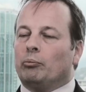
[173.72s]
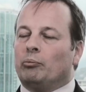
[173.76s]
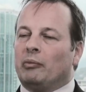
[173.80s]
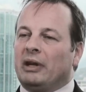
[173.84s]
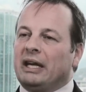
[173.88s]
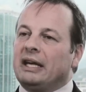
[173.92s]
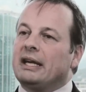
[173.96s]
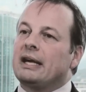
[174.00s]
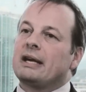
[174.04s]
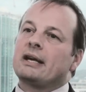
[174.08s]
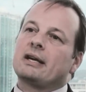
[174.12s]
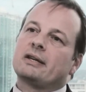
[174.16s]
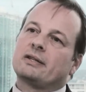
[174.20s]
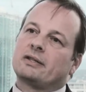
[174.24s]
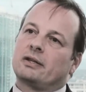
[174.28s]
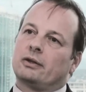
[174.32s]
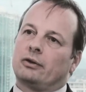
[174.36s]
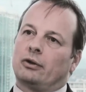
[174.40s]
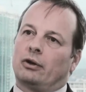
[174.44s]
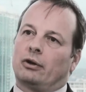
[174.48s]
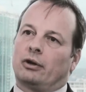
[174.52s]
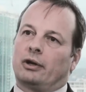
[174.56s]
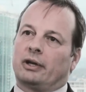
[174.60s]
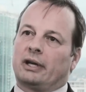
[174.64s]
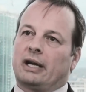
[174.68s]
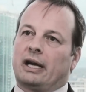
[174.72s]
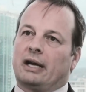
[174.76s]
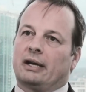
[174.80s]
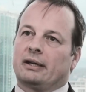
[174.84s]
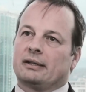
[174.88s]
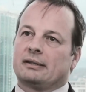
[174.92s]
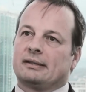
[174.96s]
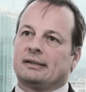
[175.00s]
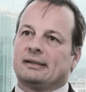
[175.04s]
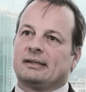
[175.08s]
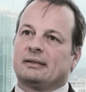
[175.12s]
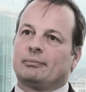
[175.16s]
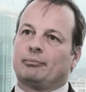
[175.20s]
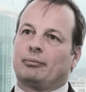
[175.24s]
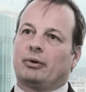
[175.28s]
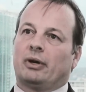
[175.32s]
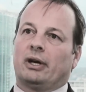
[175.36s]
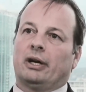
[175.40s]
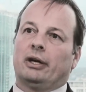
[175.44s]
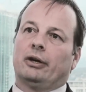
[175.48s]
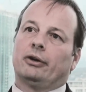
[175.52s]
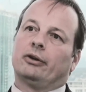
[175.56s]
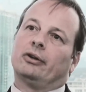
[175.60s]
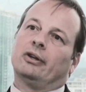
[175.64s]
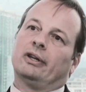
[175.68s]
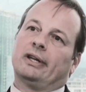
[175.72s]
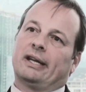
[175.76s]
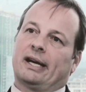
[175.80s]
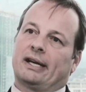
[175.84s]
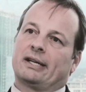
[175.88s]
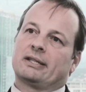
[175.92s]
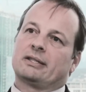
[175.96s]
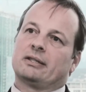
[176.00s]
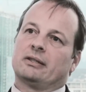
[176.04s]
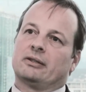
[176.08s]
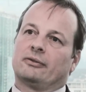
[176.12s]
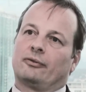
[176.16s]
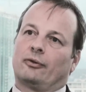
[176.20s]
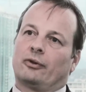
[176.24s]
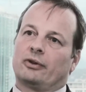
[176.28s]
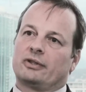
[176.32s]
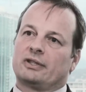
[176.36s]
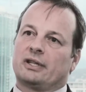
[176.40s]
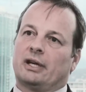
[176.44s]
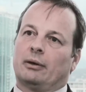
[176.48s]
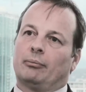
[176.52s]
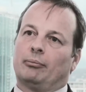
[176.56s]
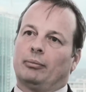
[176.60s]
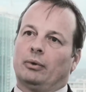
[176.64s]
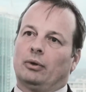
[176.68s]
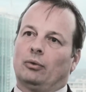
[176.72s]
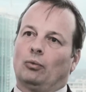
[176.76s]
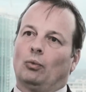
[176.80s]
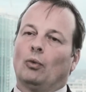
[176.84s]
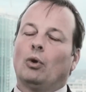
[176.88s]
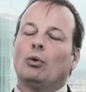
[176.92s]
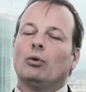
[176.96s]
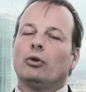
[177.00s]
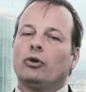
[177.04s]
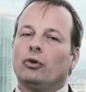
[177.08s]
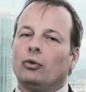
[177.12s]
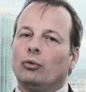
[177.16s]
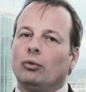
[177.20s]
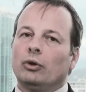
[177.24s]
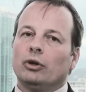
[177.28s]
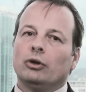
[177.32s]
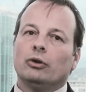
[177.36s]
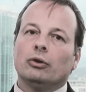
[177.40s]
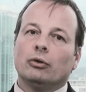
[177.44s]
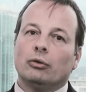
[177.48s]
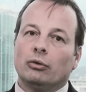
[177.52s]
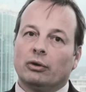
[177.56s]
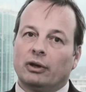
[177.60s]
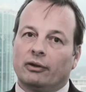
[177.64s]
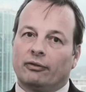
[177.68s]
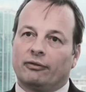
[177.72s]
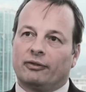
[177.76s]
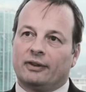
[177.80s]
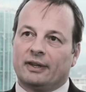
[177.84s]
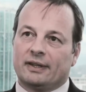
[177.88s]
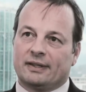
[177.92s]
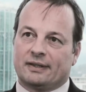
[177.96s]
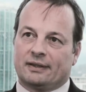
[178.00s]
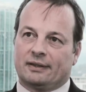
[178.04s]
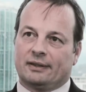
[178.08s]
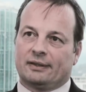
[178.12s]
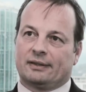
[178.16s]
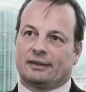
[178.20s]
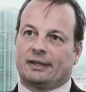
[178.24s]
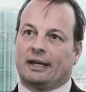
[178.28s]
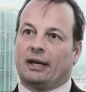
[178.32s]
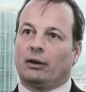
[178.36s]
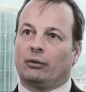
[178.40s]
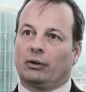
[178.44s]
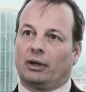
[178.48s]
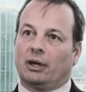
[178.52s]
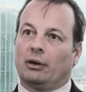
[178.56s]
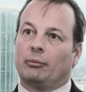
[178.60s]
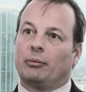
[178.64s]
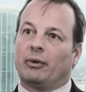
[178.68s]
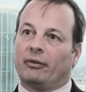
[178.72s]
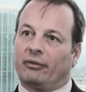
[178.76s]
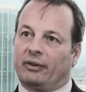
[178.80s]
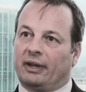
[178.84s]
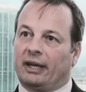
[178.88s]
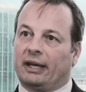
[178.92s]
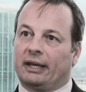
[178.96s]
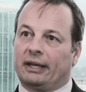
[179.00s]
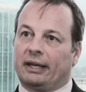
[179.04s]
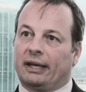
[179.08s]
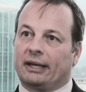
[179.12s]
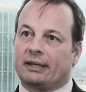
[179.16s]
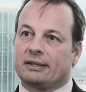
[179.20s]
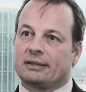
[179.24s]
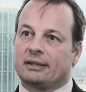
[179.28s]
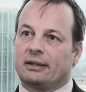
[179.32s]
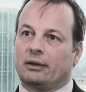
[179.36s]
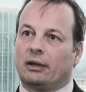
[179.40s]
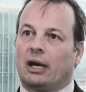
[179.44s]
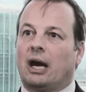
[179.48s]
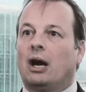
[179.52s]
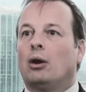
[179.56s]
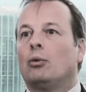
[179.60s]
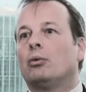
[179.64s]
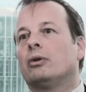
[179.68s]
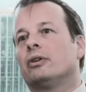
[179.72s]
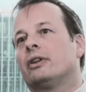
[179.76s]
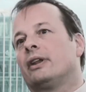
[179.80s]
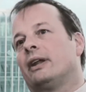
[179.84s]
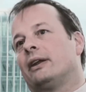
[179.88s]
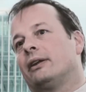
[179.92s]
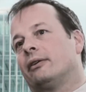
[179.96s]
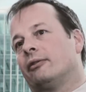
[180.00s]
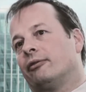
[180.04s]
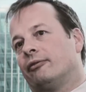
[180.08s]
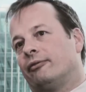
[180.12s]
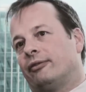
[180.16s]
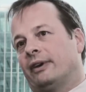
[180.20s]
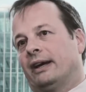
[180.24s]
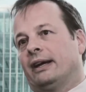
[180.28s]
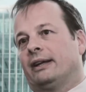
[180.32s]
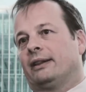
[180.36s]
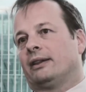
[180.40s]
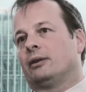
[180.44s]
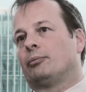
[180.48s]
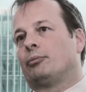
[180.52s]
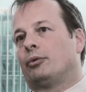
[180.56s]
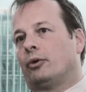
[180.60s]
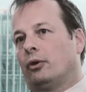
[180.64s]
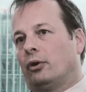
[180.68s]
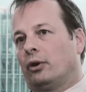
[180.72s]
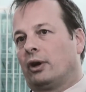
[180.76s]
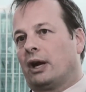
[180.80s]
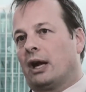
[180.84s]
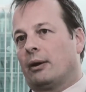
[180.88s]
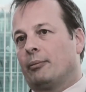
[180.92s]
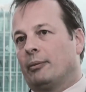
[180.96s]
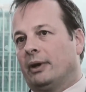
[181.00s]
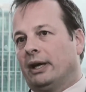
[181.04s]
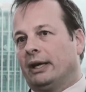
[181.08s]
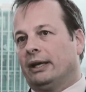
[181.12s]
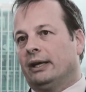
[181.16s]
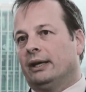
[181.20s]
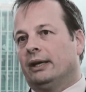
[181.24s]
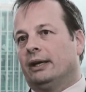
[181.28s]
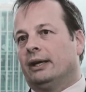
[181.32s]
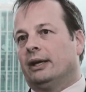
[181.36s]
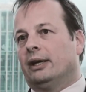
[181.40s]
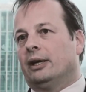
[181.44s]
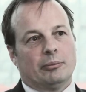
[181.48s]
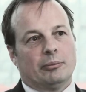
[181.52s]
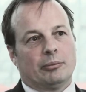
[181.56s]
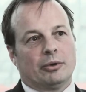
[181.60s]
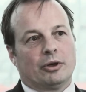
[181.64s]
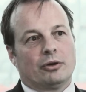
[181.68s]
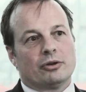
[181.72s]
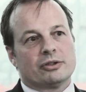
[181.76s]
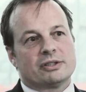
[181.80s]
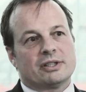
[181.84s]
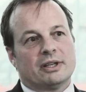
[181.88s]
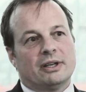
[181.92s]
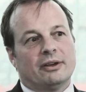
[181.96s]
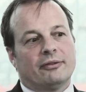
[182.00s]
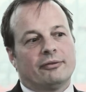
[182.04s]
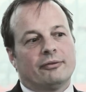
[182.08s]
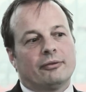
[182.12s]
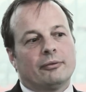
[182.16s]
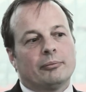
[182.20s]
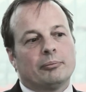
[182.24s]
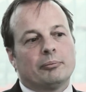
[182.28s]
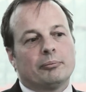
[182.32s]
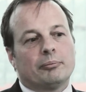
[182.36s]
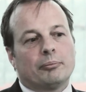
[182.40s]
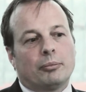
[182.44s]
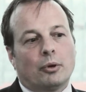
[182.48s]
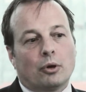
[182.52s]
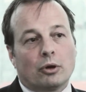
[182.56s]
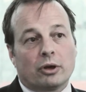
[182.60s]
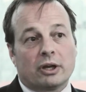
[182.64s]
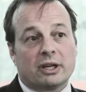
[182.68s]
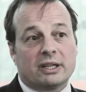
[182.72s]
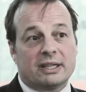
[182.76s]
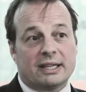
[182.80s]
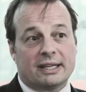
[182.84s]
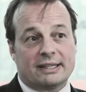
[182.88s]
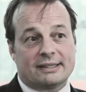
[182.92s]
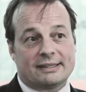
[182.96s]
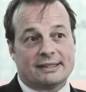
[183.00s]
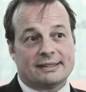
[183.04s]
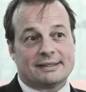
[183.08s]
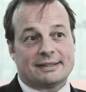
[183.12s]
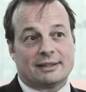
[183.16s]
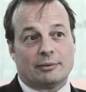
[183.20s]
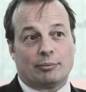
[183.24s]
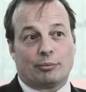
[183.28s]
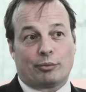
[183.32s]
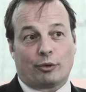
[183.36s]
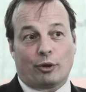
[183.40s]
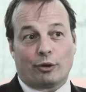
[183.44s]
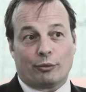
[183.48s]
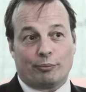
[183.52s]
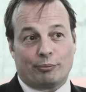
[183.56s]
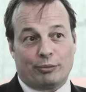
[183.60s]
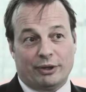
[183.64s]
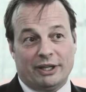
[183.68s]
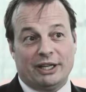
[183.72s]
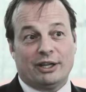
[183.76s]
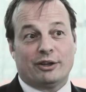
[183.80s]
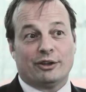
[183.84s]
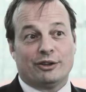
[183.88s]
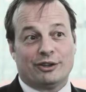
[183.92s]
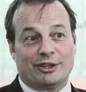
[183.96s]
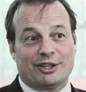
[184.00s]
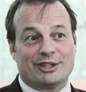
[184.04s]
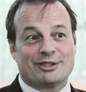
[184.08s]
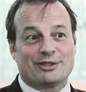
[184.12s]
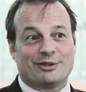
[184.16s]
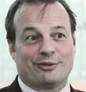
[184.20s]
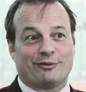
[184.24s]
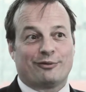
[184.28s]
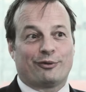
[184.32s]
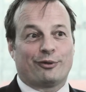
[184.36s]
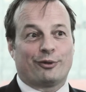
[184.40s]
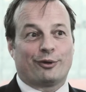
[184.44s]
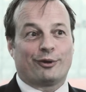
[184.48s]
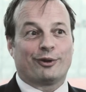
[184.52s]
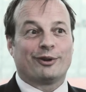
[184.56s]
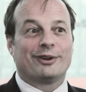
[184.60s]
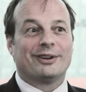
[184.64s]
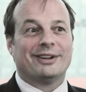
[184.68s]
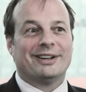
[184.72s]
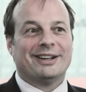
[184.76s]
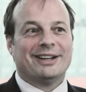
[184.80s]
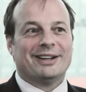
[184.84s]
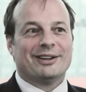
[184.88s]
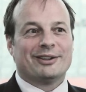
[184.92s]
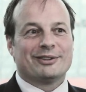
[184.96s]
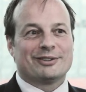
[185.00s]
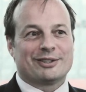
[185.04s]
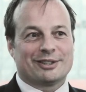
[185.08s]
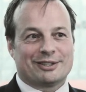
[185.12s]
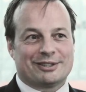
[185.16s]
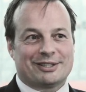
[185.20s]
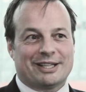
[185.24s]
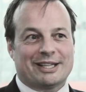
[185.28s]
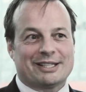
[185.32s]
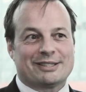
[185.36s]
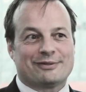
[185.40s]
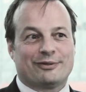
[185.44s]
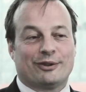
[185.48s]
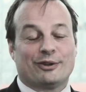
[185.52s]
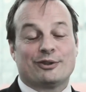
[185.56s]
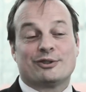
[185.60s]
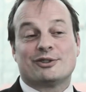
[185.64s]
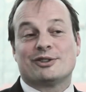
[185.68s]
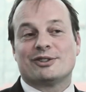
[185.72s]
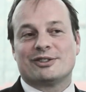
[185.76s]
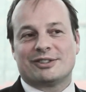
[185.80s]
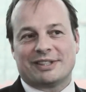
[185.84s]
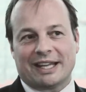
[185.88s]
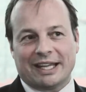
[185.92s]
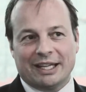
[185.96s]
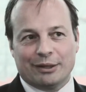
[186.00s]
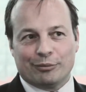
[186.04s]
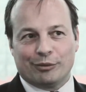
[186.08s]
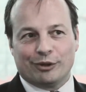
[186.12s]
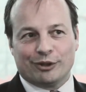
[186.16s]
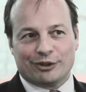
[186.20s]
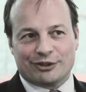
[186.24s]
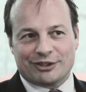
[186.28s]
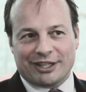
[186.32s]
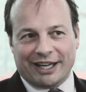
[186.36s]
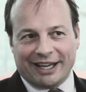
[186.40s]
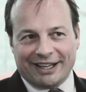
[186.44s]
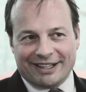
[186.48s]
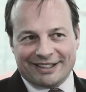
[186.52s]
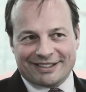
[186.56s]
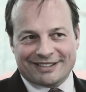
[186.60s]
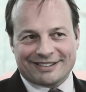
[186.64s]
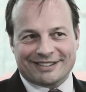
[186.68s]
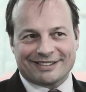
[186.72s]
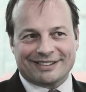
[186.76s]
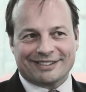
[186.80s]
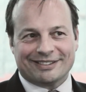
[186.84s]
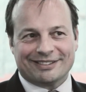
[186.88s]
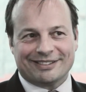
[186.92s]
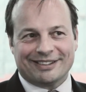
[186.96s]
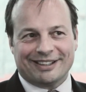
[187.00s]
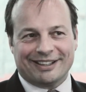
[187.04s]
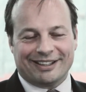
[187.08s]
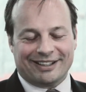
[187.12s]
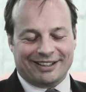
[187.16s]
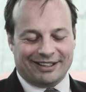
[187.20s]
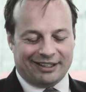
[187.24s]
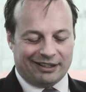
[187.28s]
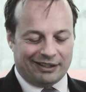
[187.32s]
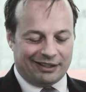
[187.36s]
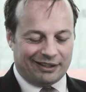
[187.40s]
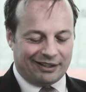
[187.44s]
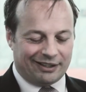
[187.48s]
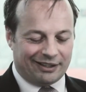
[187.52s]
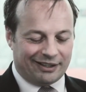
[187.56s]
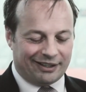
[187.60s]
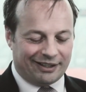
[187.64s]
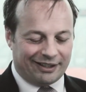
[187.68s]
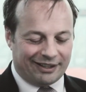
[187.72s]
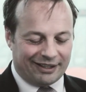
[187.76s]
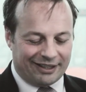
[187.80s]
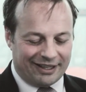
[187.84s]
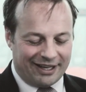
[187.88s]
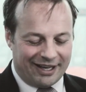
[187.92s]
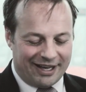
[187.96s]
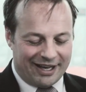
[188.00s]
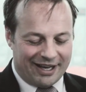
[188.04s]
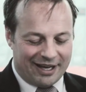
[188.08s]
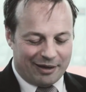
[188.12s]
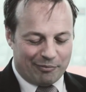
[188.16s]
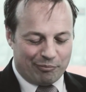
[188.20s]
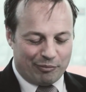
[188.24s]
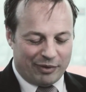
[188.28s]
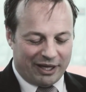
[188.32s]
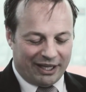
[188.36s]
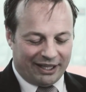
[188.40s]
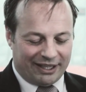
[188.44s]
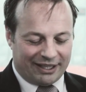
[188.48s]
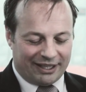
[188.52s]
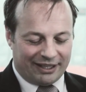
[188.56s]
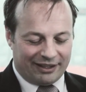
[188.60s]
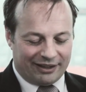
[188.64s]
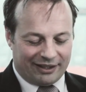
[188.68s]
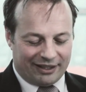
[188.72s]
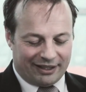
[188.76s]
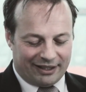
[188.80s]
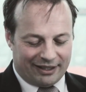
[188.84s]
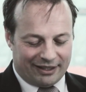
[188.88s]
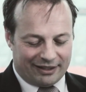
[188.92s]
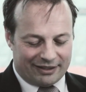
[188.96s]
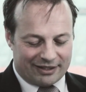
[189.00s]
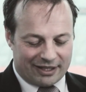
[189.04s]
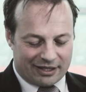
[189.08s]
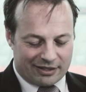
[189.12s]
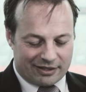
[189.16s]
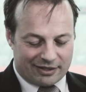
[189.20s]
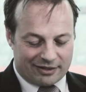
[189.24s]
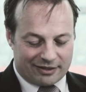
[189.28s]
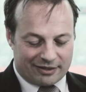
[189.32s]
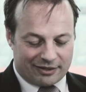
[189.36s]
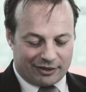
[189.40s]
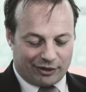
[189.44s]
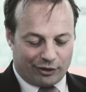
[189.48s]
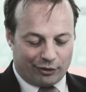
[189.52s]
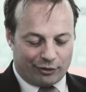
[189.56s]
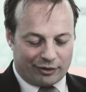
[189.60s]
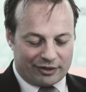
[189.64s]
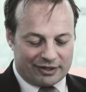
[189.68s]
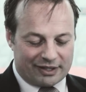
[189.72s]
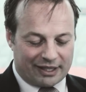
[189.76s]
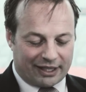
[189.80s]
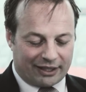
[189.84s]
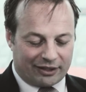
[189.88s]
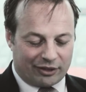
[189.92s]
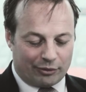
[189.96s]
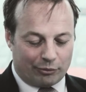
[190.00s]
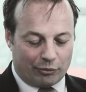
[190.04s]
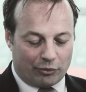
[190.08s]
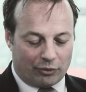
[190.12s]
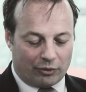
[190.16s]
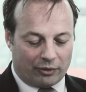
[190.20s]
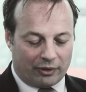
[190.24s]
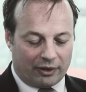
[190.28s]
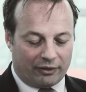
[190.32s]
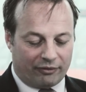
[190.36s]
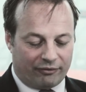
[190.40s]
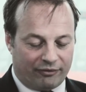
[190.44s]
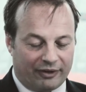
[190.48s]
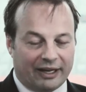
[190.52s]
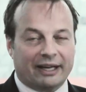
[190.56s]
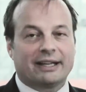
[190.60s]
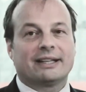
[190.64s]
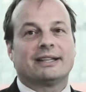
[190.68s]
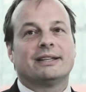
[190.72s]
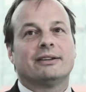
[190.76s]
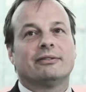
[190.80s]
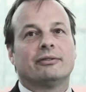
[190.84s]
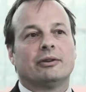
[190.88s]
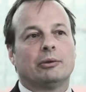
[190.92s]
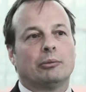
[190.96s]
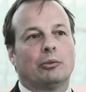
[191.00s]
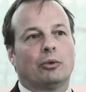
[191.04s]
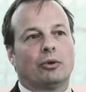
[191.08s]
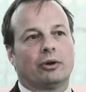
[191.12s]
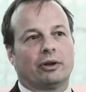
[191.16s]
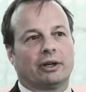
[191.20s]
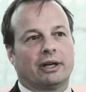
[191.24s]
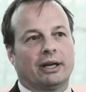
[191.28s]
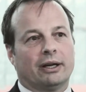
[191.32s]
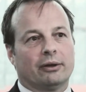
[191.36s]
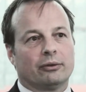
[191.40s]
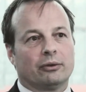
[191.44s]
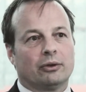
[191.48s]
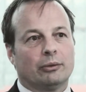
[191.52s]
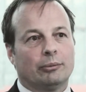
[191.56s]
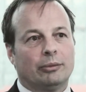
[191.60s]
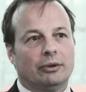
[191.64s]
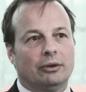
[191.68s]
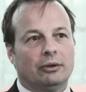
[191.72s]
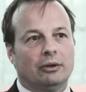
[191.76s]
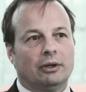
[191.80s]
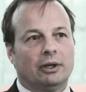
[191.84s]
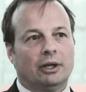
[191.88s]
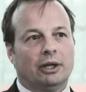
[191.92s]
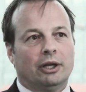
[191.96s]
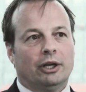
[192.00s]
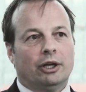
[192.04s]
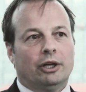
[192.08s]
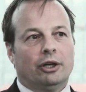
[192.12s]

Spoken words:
making a scenario analysis prior to elections, for example. What do we do if this is the outcome of the election? How will that affect the programming? Because if politics is the precondition for successful, sustainable change, making the justice and security sector more effective and more accountable,